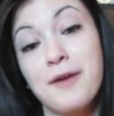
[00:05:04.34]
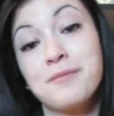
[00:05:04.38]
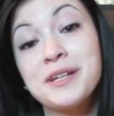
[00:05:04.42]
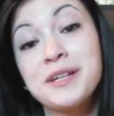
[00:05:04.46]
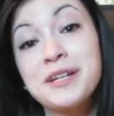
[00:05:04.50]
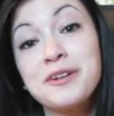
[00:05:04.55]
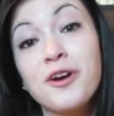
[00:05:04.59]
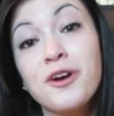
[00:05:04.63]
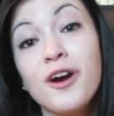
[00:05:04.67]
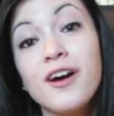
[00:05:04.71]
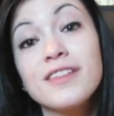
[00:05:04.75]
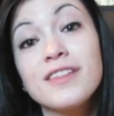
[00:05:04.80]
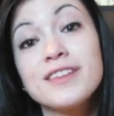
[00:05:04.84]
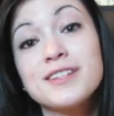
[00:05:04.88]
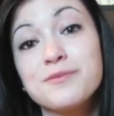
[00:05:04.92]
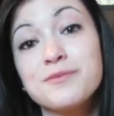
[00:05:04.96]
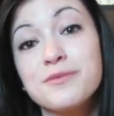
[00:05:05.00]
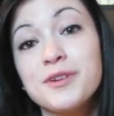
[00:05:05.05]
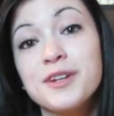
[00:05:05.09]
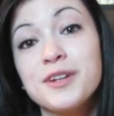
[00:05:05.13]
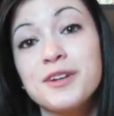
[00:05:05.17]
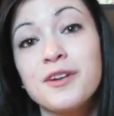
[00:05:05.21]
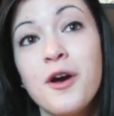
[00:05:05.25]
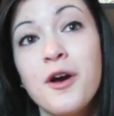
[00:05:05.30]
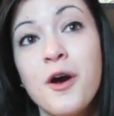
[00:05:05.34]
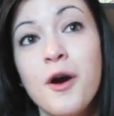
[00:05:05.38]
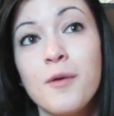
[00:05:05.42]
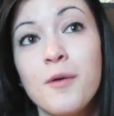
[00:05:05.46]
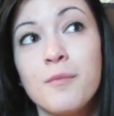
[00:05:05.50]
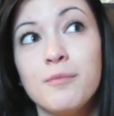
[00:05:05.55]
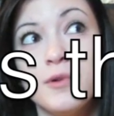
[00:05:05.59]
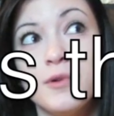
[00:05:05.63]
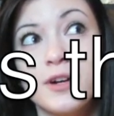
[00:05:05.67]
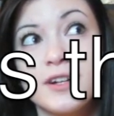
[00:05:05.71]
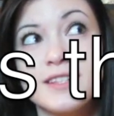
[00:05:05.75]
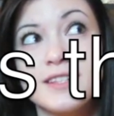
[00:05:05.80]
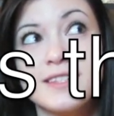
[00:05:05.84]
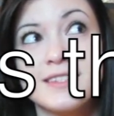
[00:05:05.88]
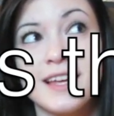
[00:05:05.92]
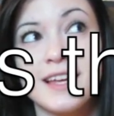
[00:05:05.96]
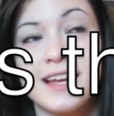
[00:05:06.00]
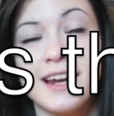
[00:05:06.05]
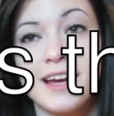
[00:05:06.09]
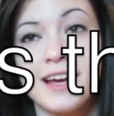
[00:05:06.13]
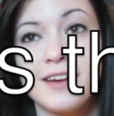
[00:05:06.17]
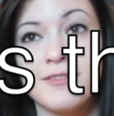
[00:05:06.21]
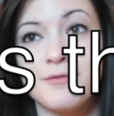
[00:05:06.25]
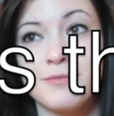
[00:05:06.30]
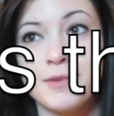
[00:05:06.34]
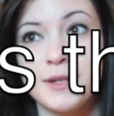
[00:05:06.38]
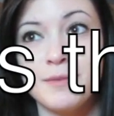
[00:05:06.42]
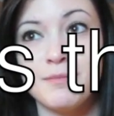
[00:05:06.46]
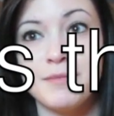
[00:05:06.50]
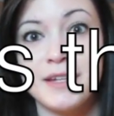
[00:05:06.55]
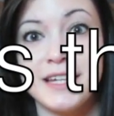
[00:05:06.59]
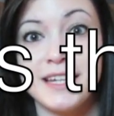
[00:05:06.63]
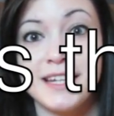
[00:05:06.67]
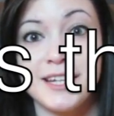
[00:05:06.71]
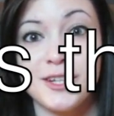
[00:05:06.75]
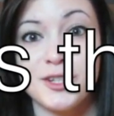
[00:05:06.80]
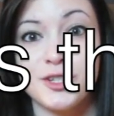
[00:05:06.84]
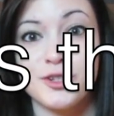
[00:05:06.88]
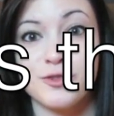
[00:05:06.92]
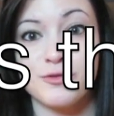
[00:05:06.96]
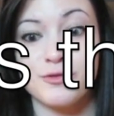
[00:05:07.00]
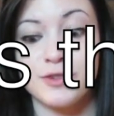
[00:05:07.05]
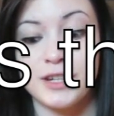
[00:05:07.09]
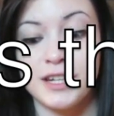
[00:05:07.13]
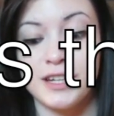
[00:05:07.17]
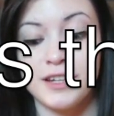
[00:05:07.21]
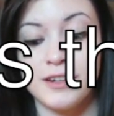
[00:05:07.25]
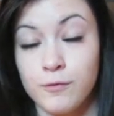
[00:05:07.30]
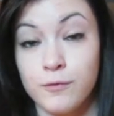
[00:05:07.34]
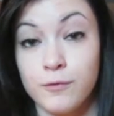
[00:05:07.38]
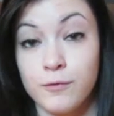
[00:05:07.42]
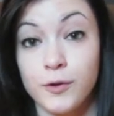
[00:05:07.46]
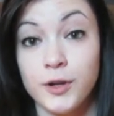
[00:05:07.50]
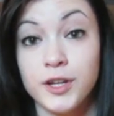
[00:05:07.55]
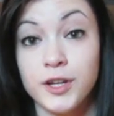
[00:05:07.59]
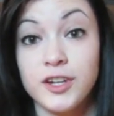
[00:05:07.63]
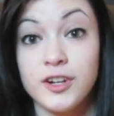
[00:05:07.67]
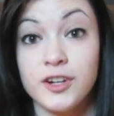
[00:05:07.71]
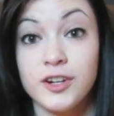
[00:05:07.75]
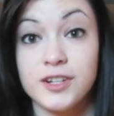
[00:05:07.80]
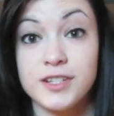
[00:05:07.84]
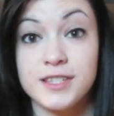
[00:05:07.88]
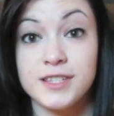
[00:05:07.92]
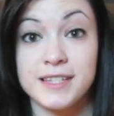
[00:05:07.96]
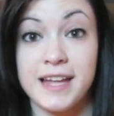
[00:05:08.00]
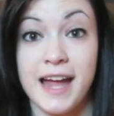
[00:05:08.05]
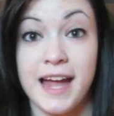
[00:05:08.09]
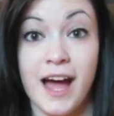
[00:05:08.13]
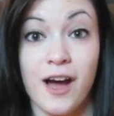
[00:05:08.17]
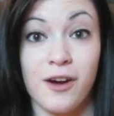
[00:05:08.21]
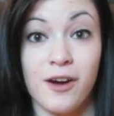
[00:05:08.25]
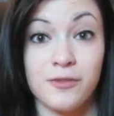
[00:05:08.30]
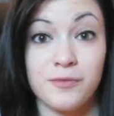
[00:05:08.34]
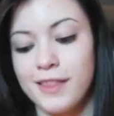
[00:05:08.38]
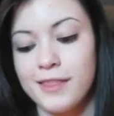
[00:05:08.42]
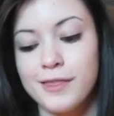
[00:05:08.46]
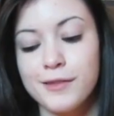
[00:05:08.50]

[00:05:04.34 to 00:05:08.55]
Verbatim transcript: I'm gonna call this one books that I've been meaning to read for years now.